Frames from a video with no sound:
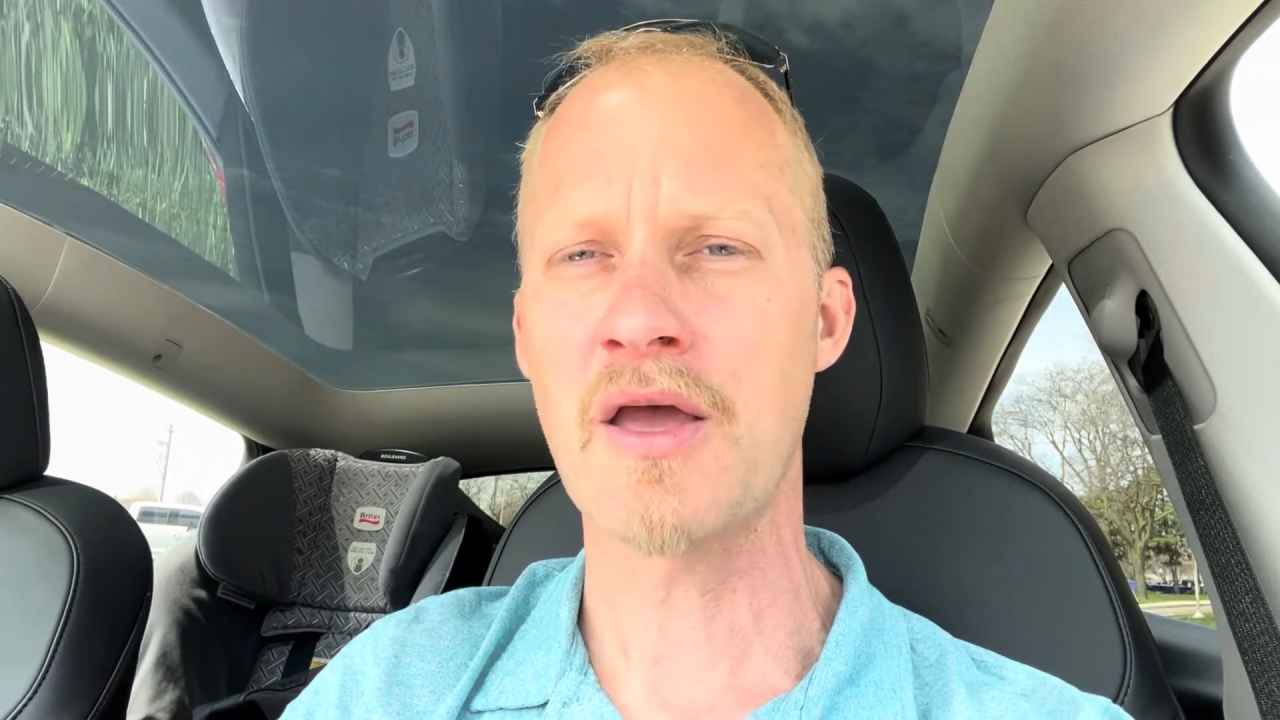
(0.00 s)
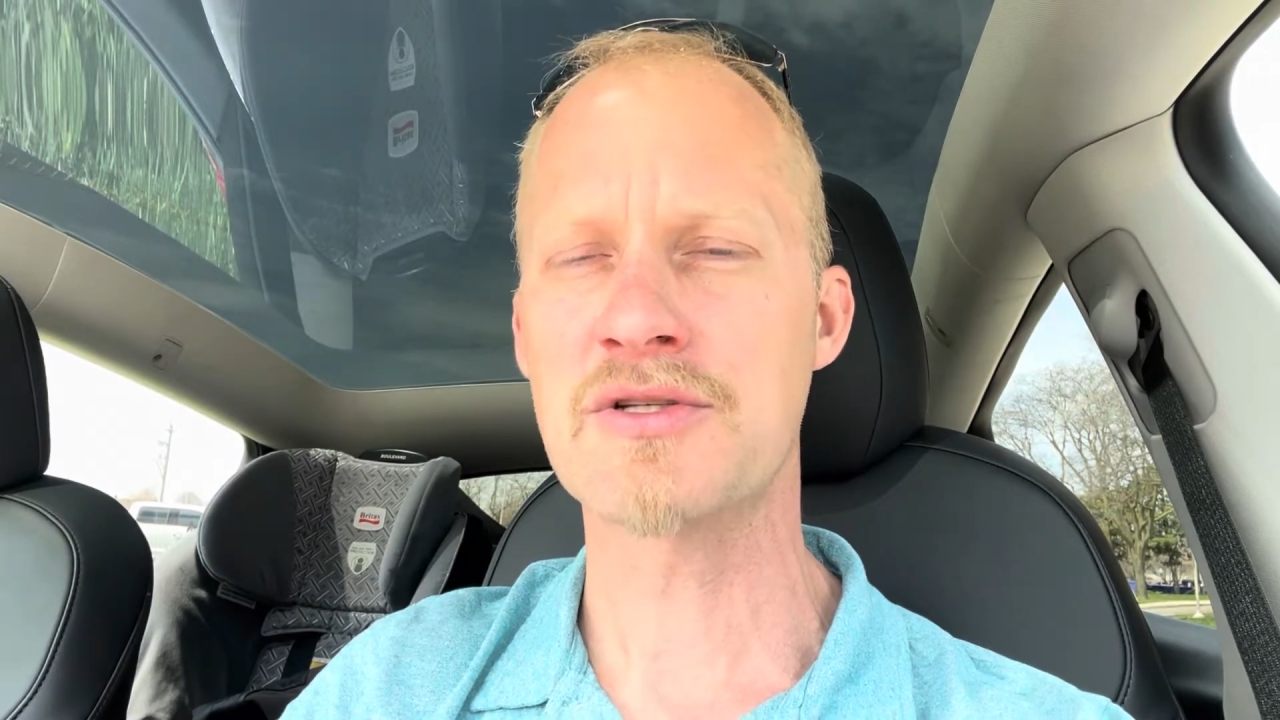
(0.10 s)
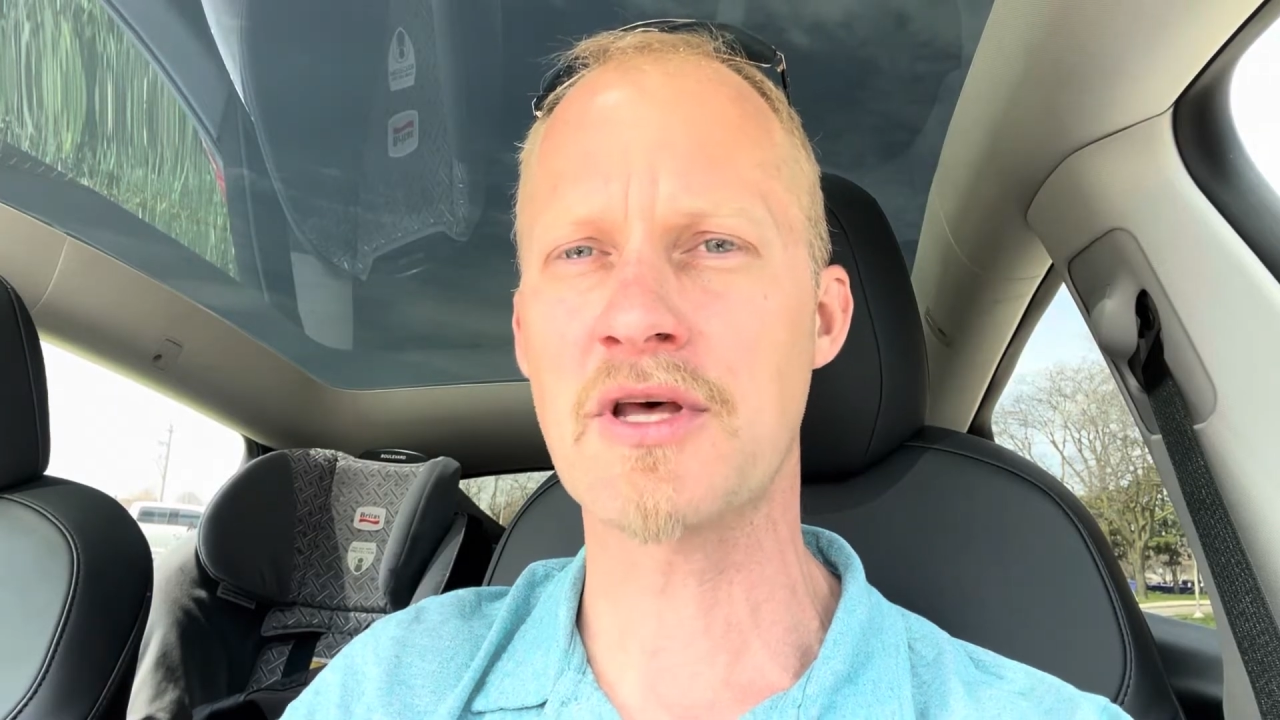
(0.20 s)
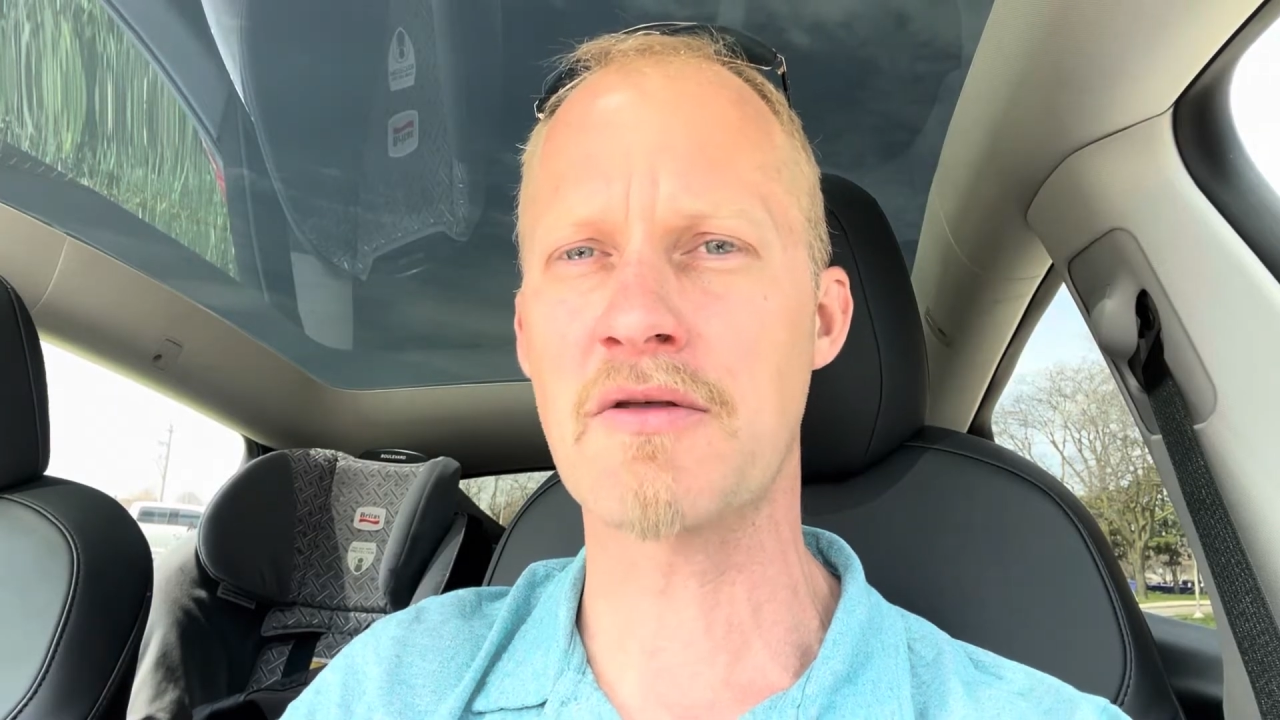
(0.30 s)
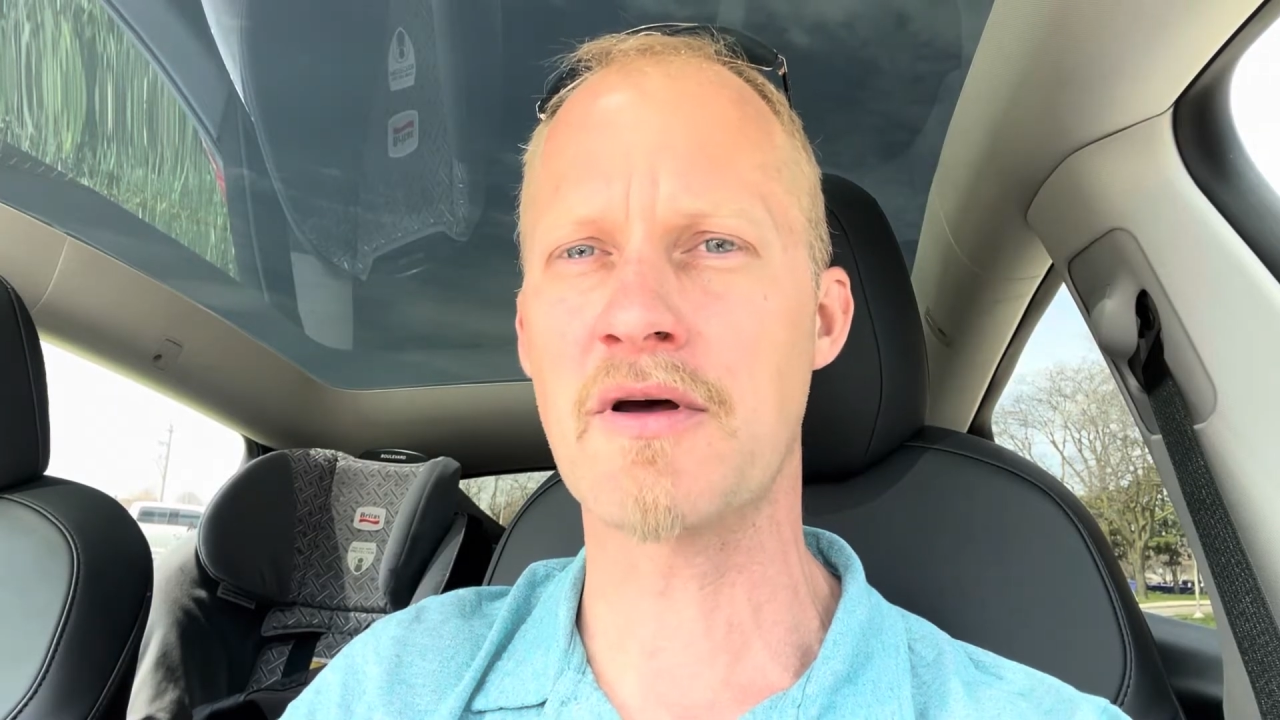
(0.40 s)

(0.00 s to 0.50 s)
Southern